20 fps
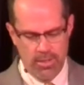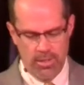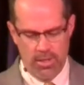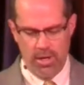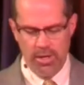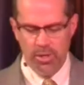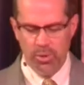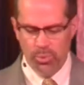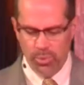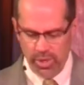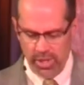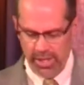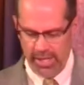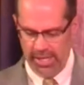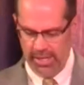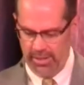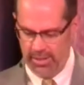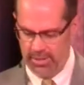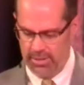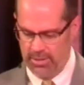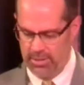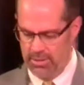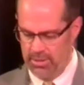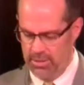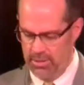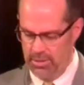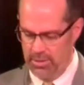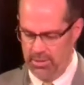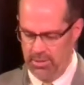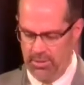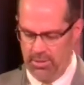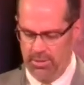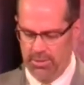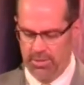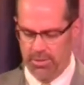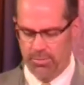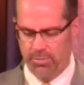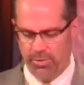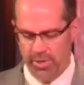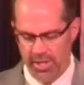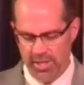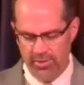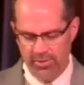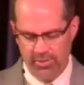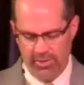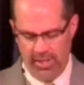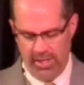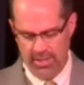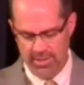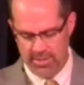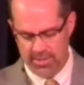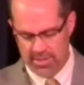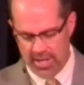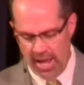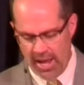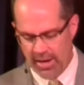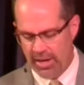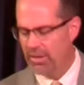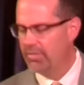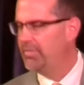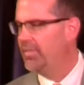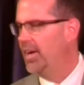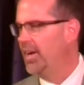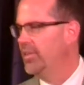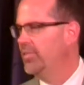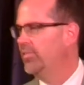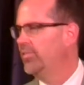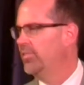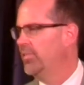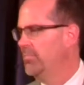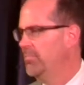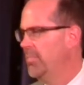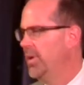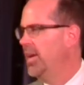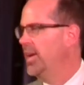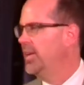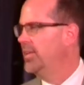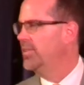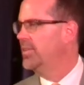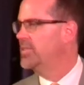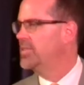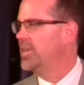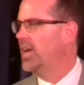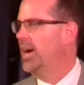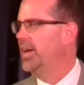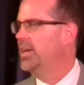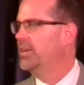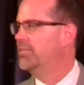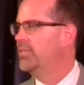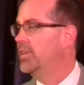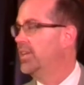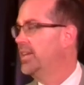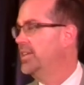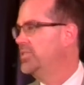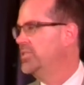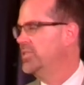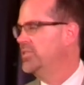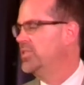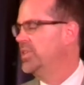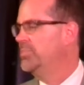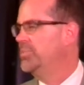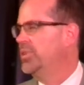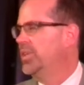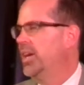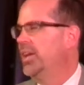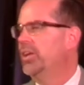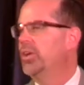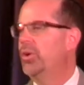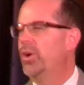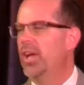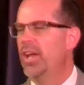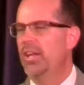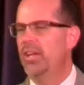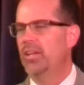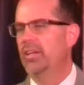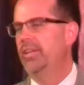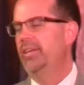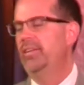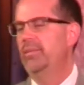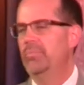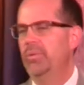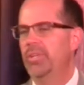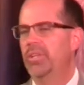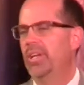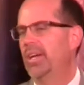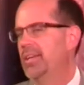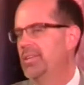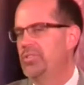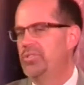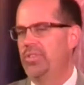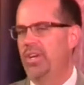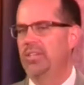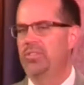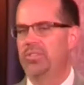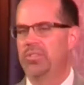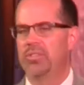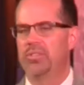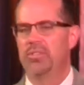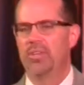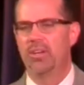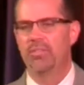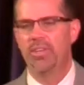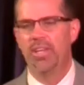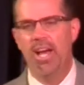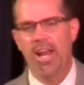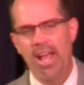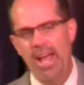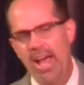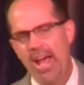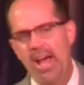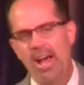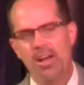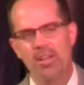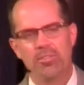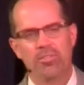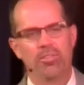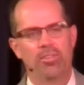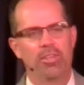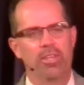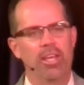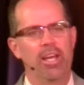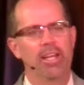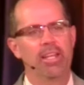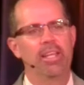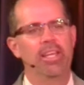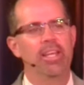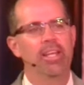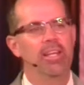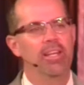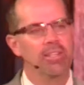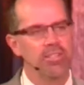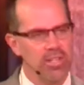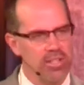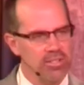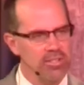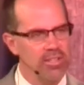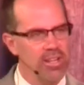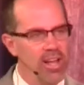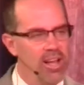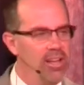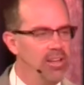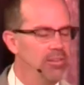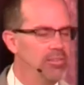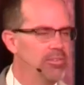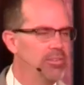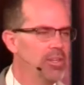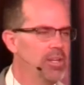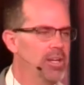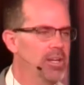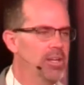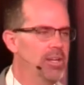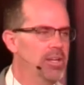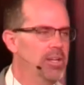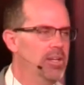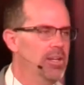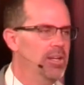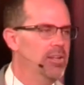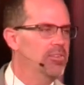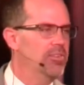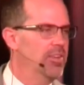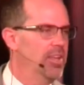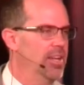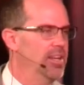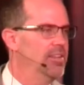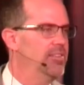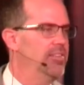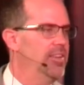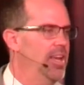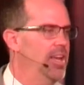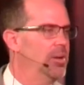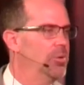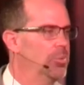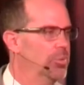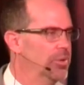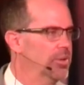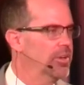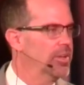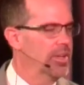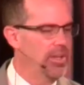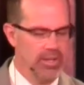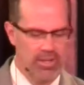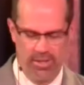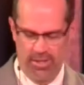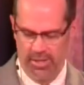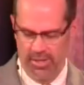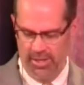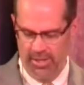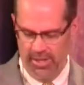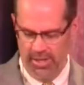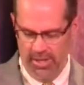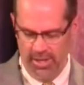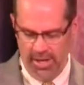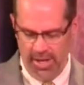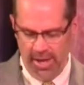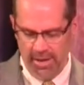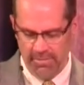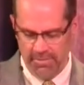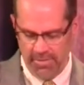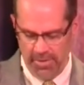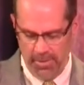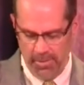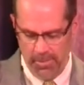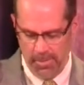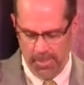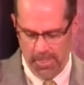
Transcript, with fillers: Are you willing to risk and sacrifice to make these kind of relationships. You got to go out on a limb and you got to stretch yourself. You got to ask. You got to get in each other's lives. It's going to take work and effort.